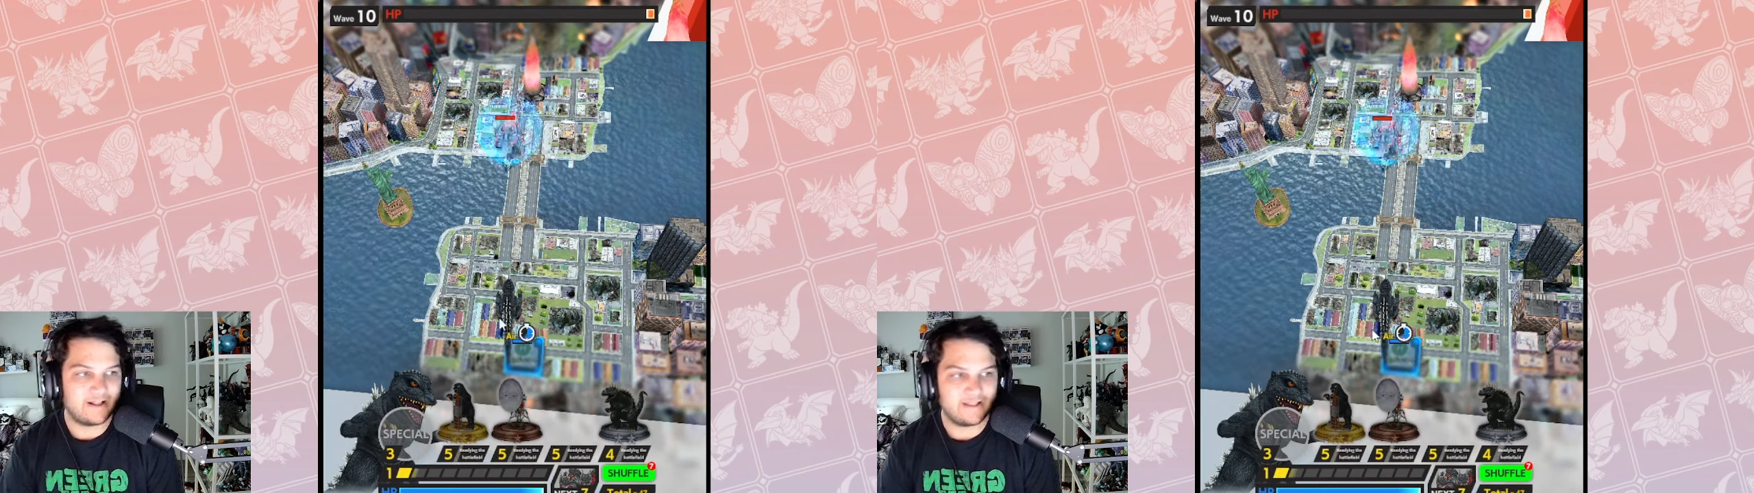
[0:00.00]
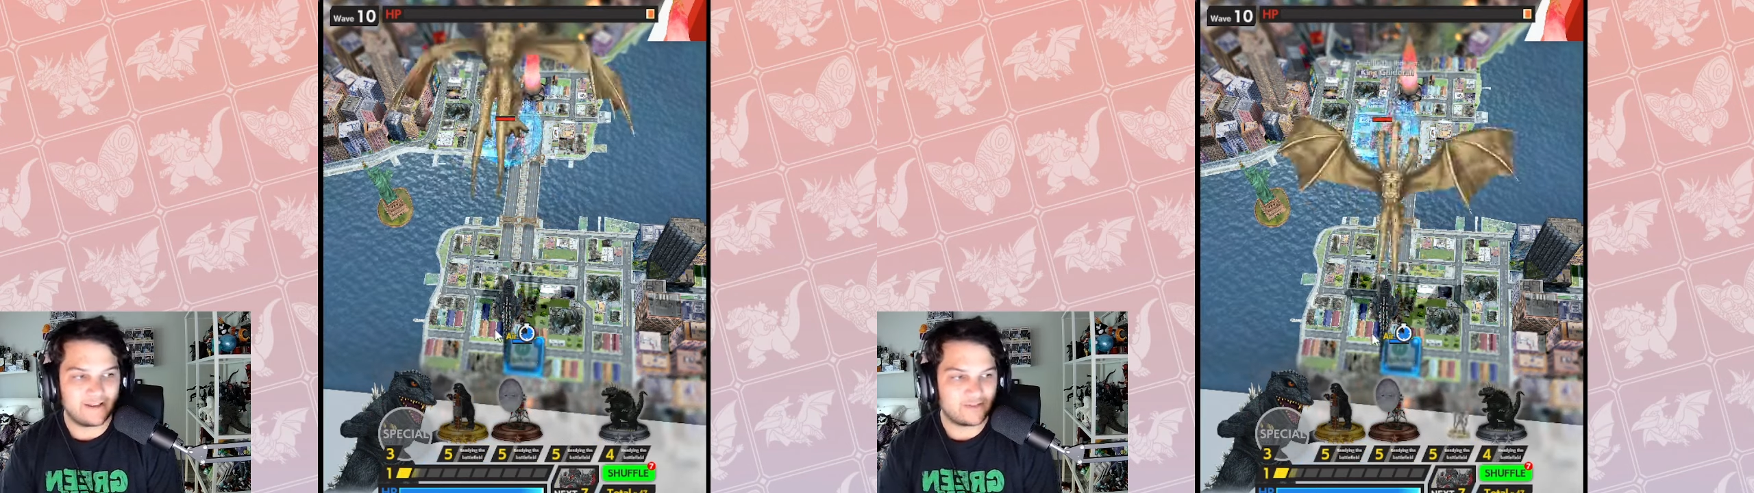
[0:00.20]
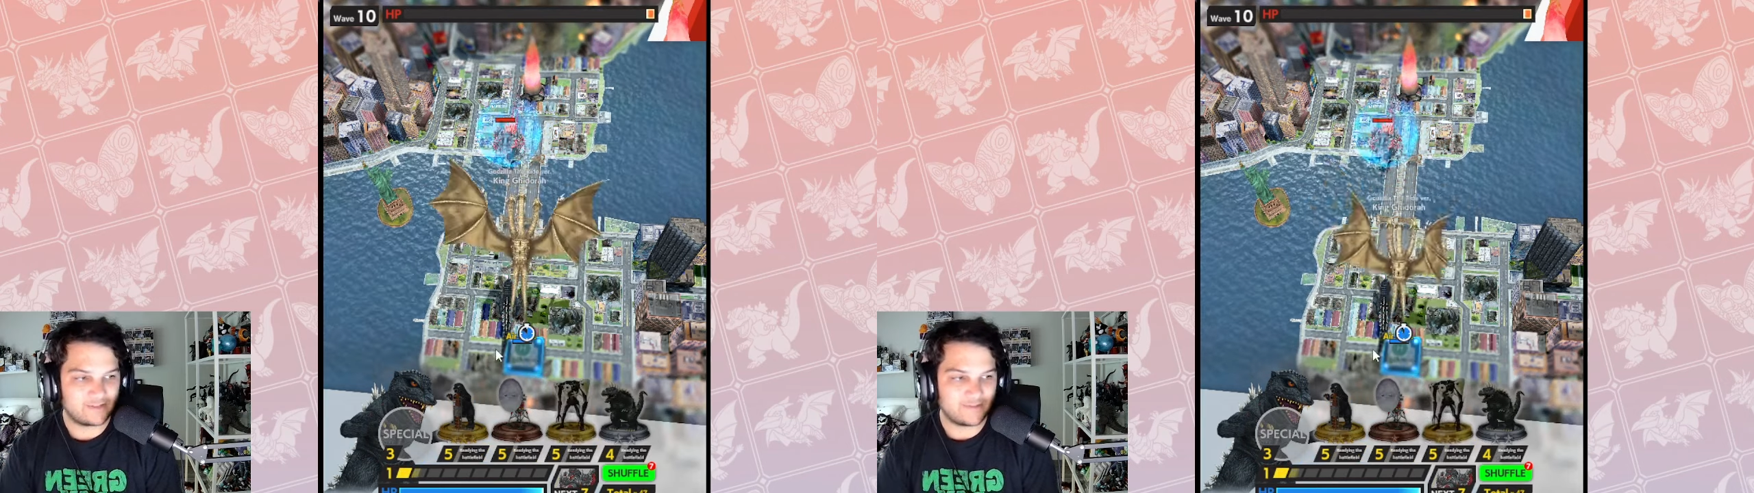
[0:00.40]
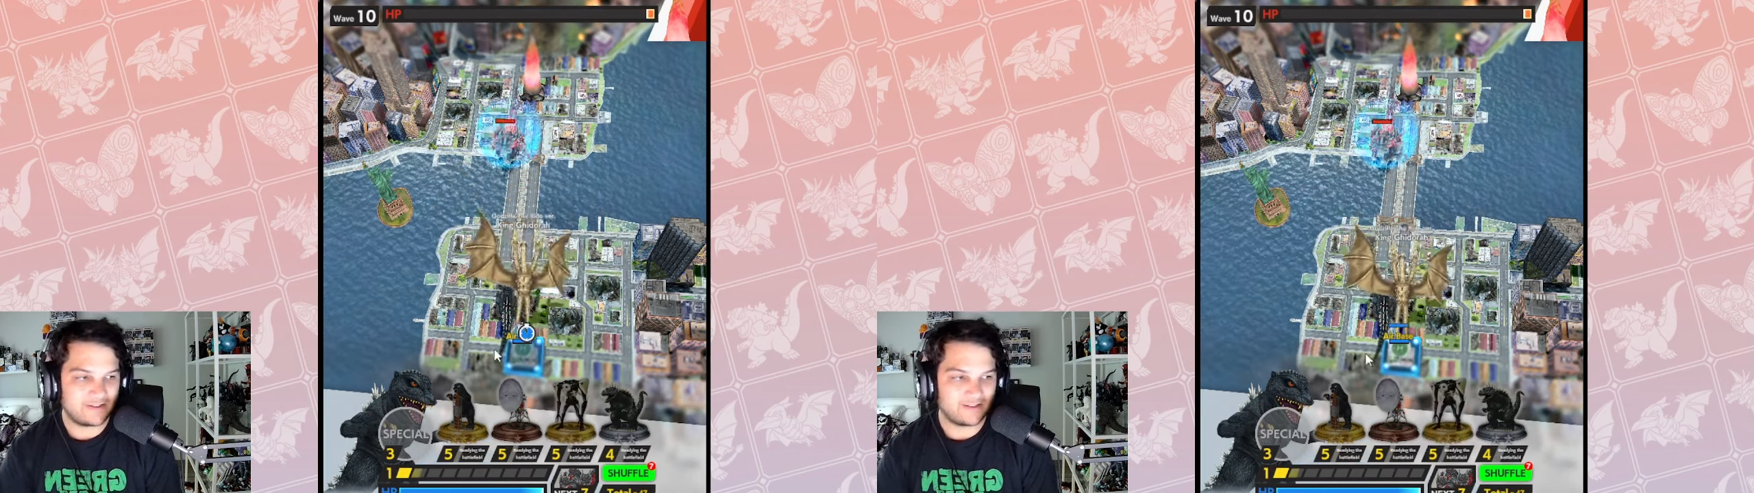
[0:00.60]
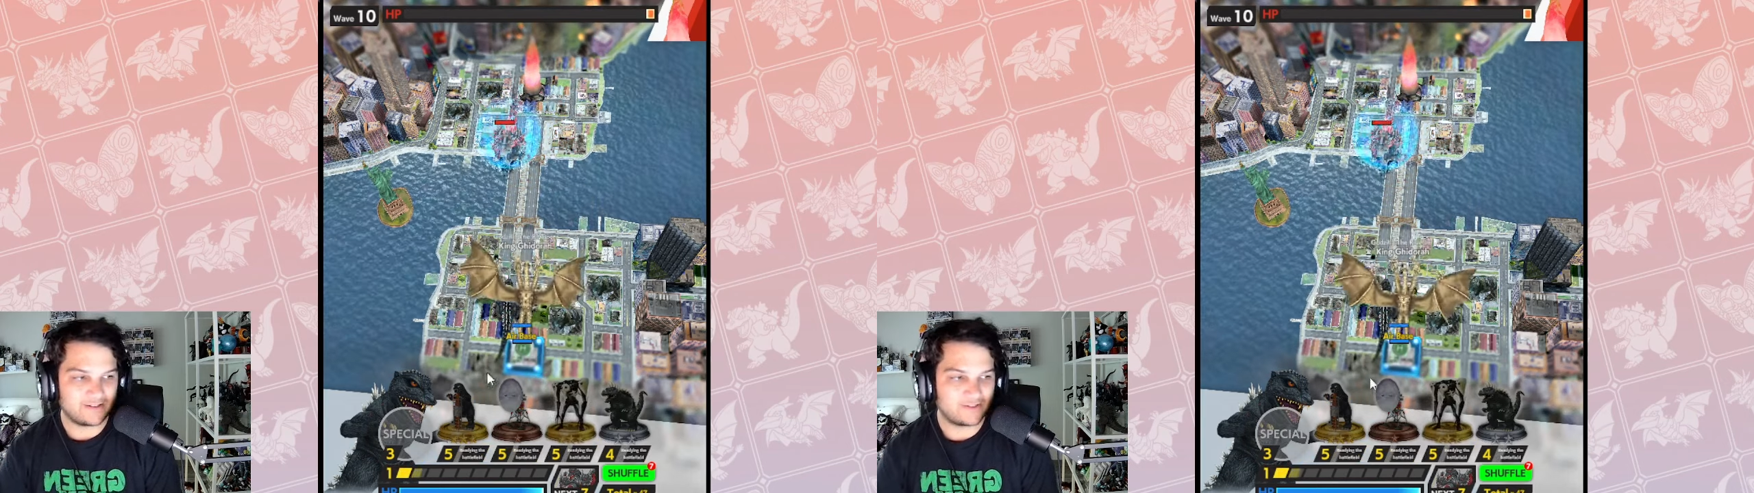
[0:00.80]
and they just
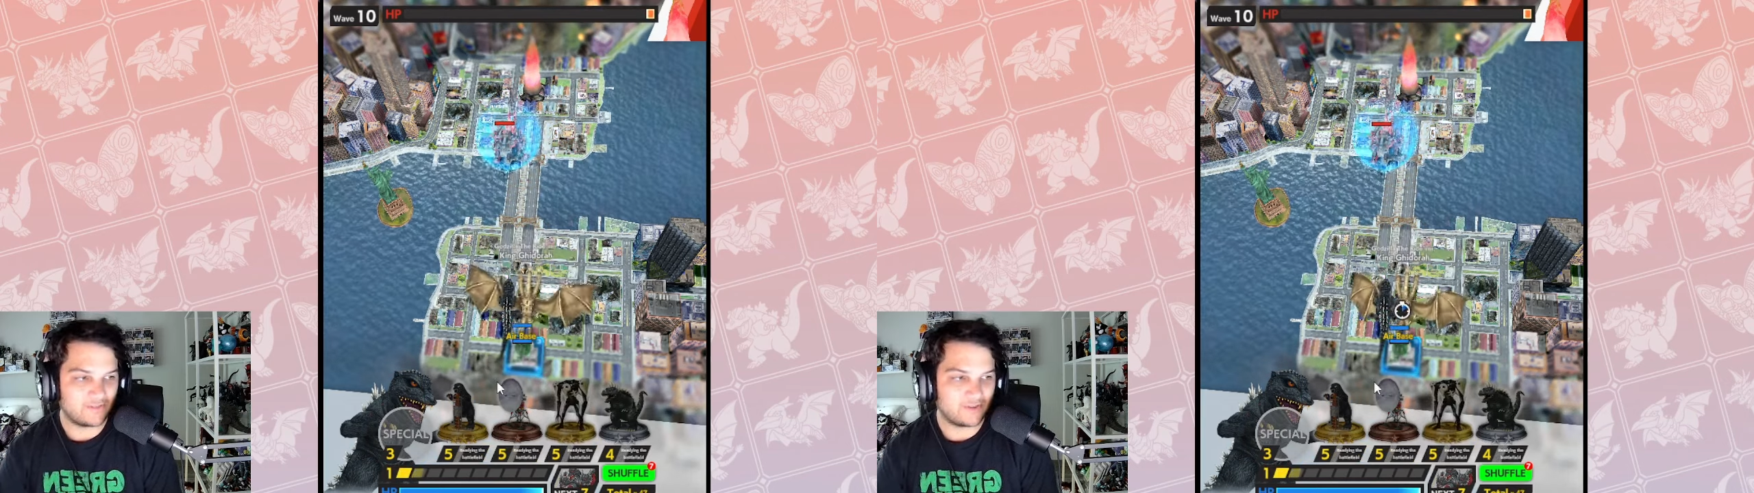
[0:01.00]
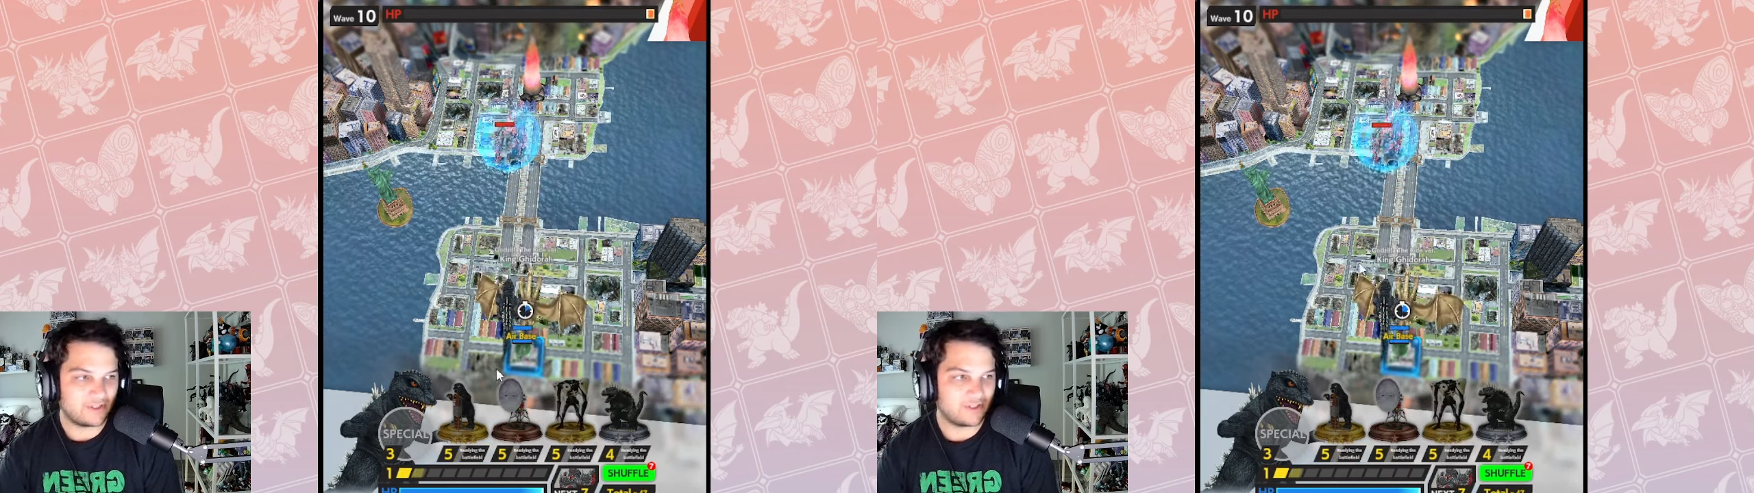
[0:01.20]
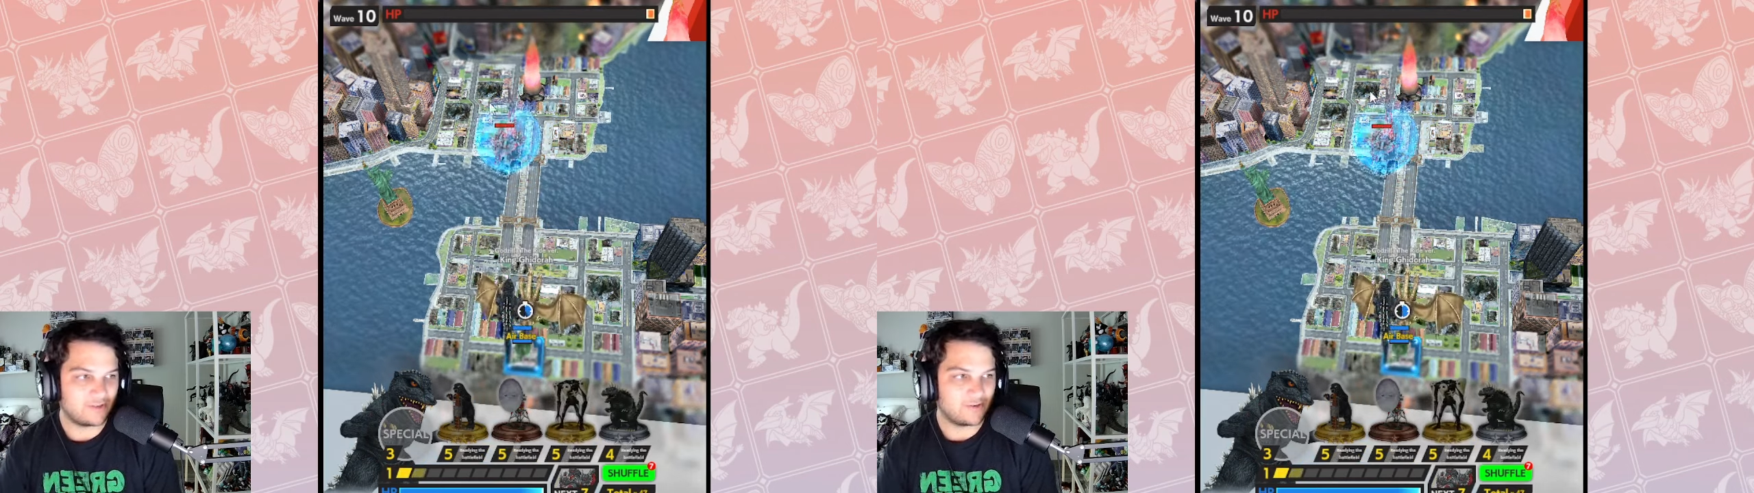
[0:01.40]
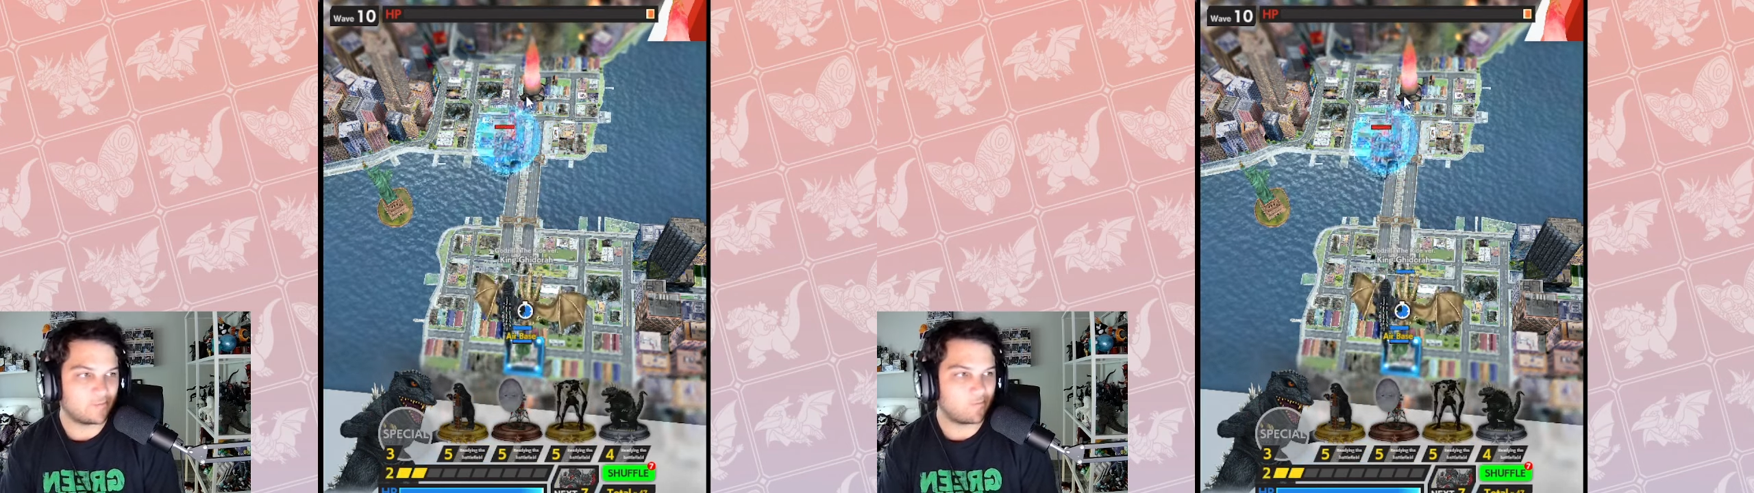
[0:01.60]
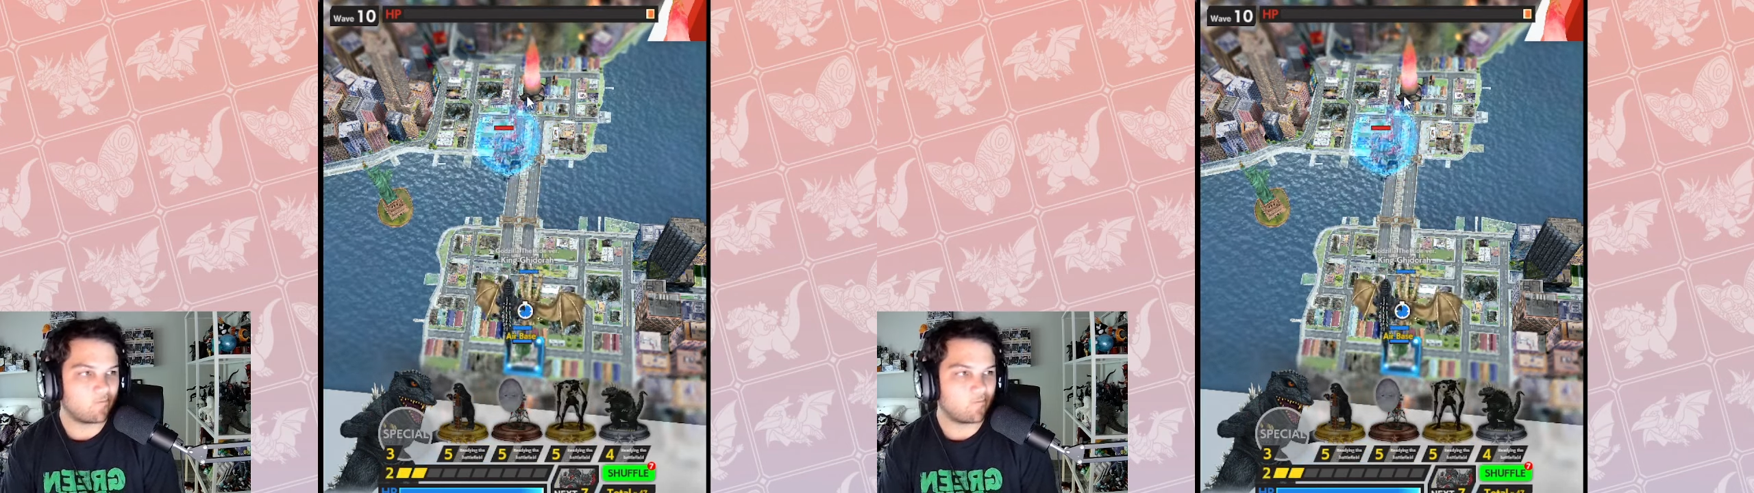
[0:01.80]
make things so much easier.